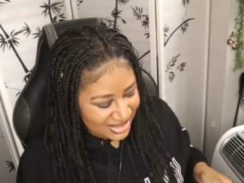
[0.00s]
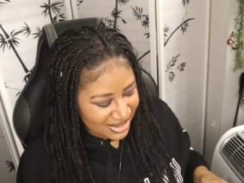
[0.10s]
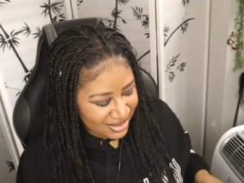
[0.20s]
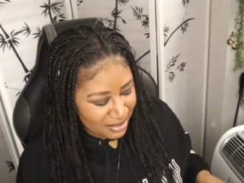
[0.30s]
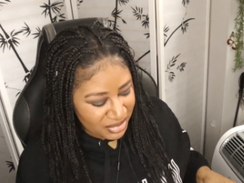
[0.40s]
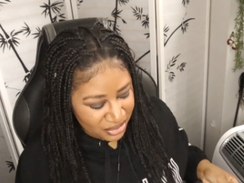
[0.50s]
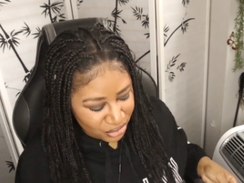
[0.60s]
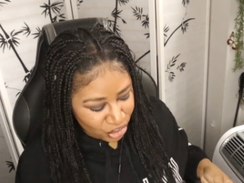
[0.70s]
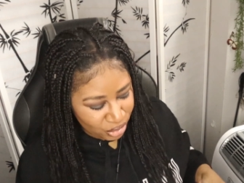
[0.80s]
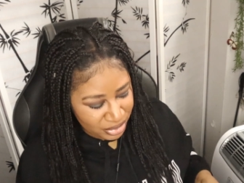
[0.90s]
so I'm
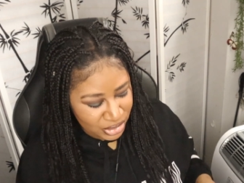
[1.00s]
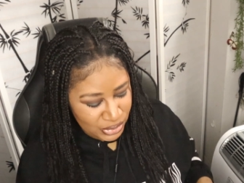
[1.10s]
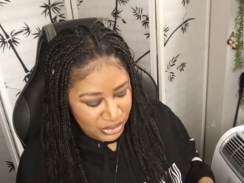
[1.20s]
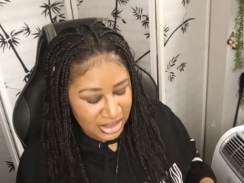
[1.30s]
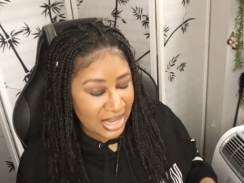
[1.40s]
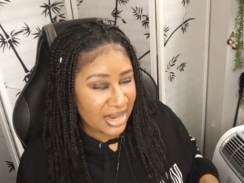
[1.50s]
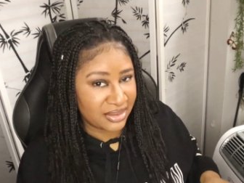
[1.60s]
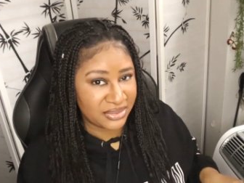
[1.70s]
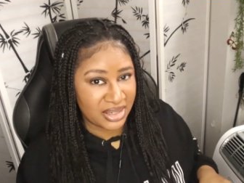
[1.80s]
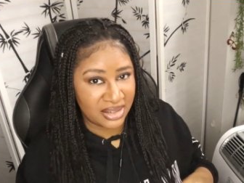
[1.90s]
definitely going to be doing a lot
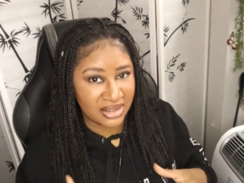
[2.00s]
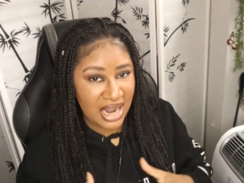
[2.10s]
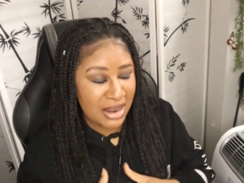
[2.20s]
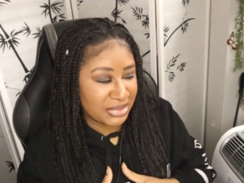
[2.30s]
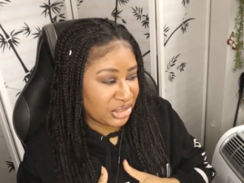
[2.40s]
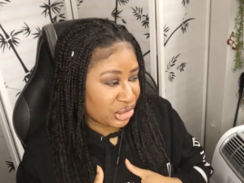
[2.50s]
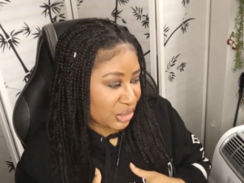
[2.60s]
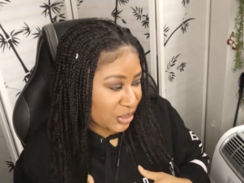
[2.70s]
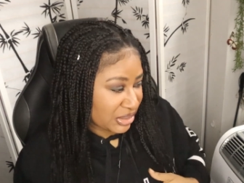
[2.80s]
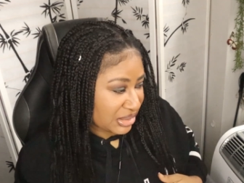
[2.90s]
of uh, comedy
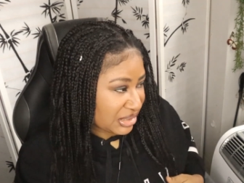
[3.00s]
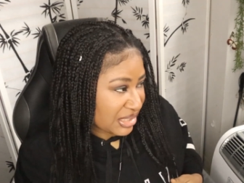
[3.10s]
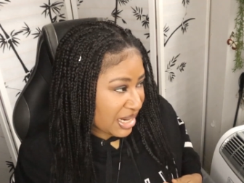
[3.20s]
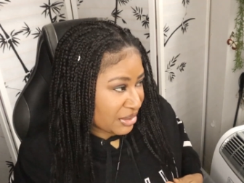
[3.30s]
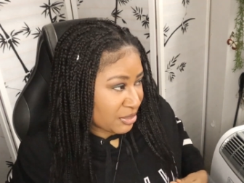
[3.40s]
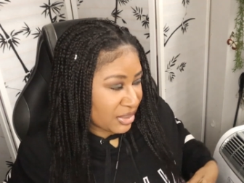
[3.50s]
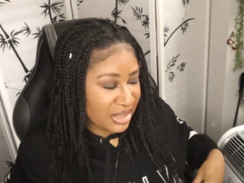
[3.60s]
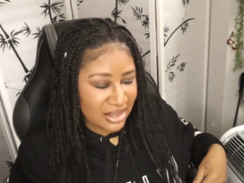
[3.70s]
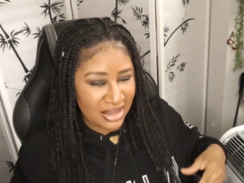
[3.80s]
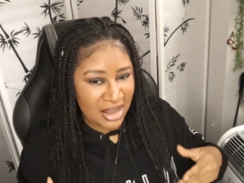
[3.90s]
show on this channel,
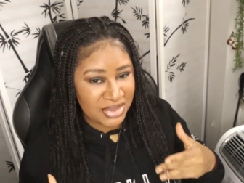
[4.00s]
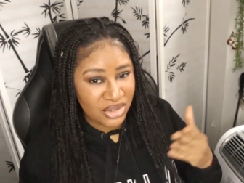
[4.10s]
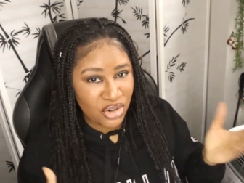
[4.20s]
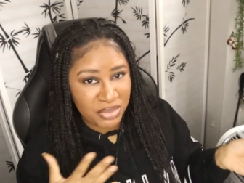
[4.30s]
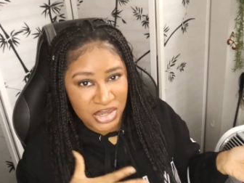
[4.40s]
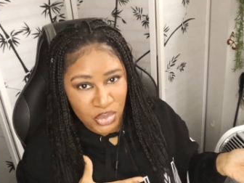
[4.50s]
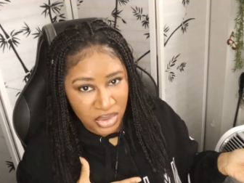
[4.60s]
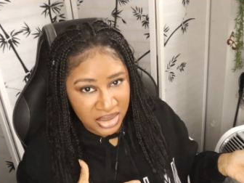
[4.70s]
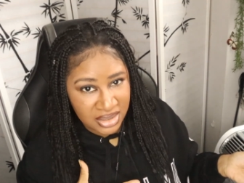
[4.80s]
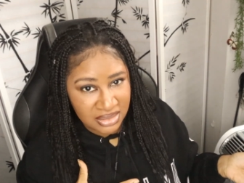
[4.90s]
but I'm still going to be
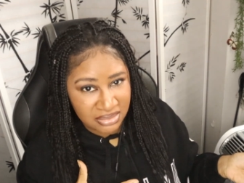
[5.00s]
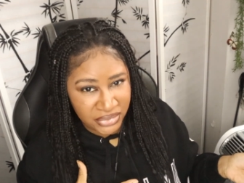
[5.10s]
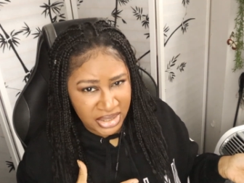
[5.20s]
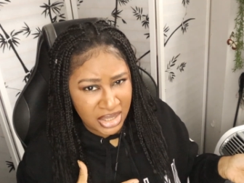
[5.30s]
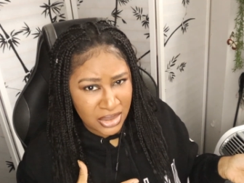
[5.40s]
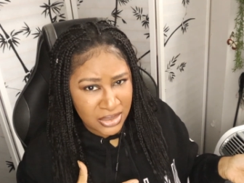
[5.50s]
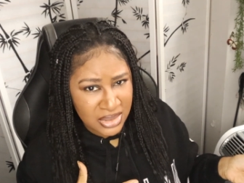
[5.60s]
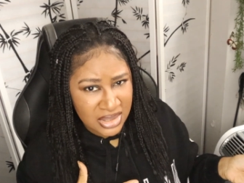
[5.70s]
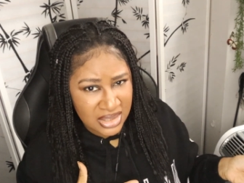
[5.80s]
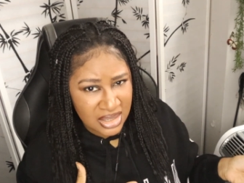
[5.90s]
doing other
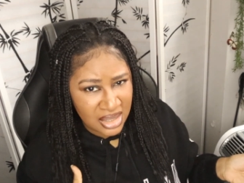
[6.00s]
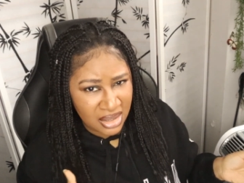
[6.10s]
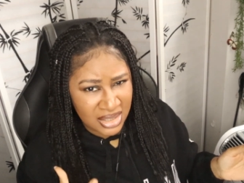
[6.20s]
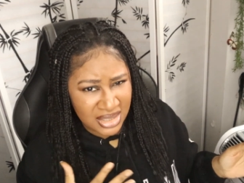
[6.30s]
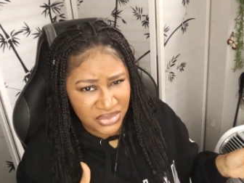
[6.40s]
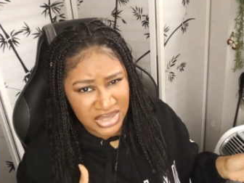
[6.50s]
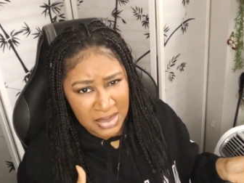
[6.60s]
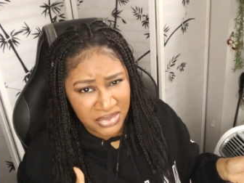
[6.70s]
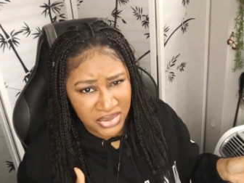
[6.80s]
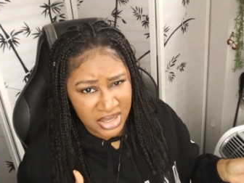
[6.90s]
videos, other different
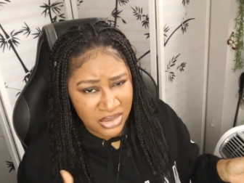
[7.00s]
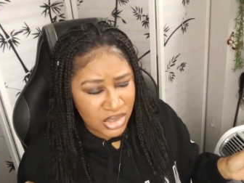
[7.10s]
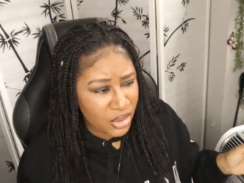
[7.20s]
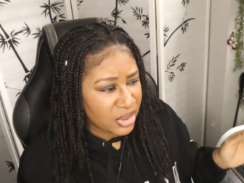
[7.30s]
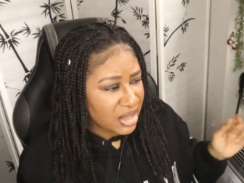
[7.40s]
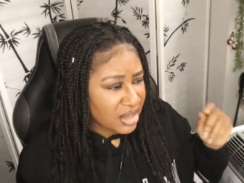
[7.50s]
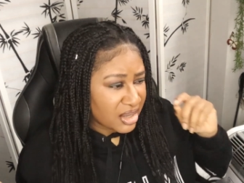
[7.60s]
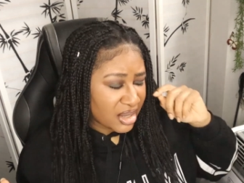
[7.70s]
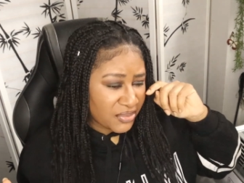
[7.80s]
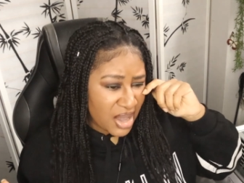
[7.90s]
type of videos. So
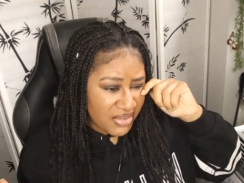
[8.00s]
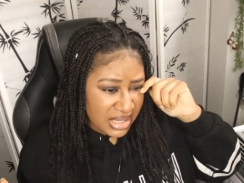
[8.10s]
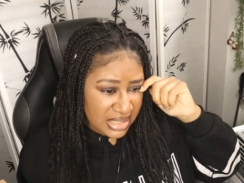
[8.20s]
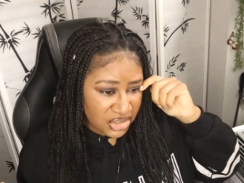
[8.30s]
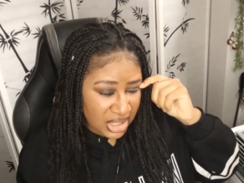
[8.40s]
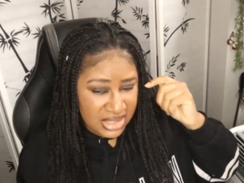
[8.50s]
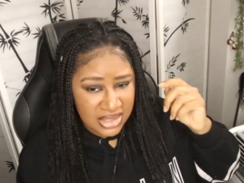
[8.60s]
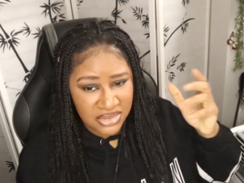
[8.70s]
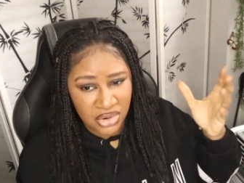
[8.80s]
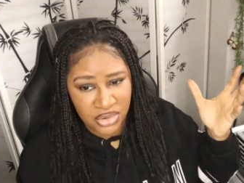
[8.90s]
if you have any
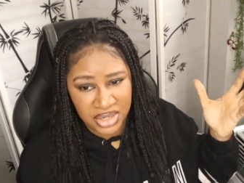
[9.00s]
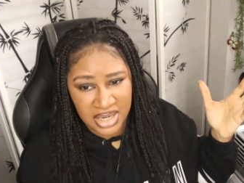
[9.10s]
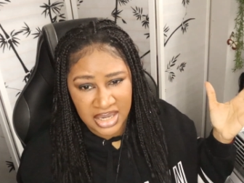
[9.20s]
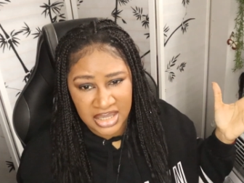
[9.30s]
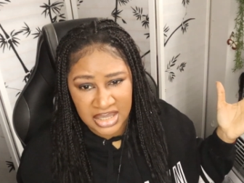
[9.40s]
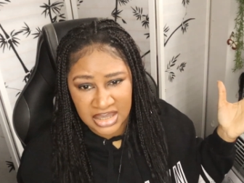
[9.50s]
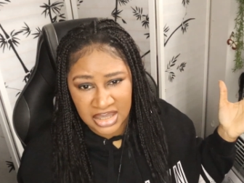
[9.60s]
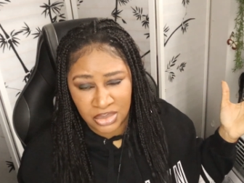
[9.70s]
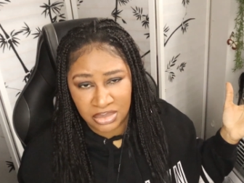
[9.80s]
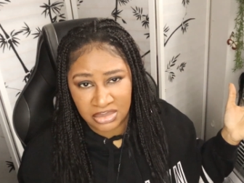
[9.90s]
suggestions or
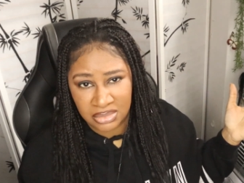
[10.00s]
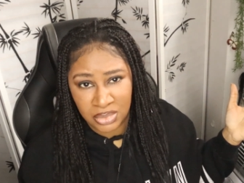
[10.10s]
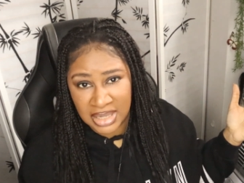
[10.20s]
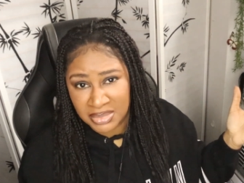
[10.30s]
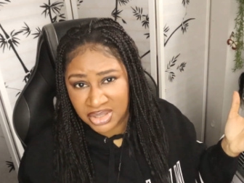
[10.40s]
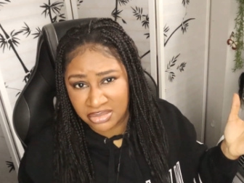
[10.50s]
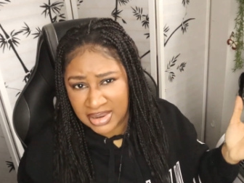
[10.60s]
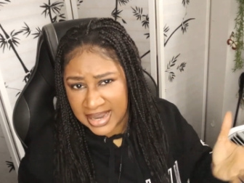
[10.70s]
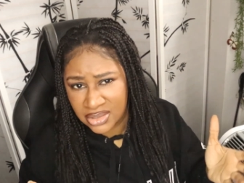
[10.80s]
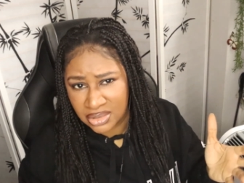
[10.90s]
anything you, would like me to
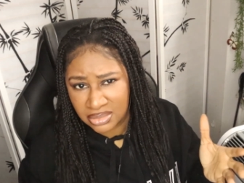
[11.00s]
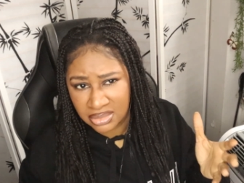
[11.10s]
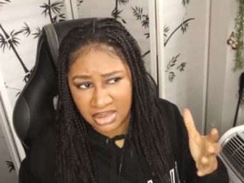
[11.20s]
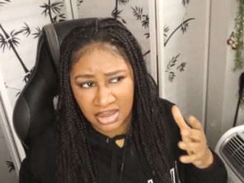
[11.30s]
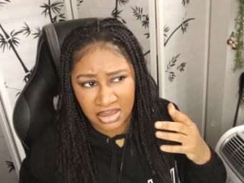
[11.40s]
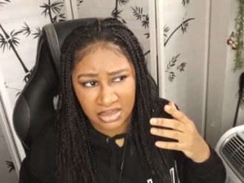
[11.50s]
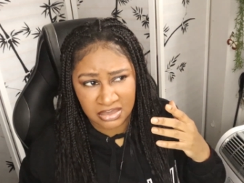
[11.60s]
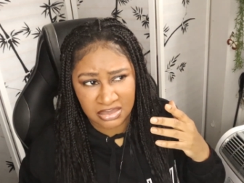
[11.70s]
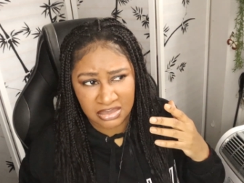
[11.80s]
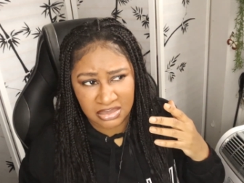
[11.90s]
react to,
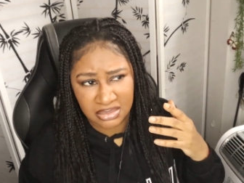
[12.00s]
um,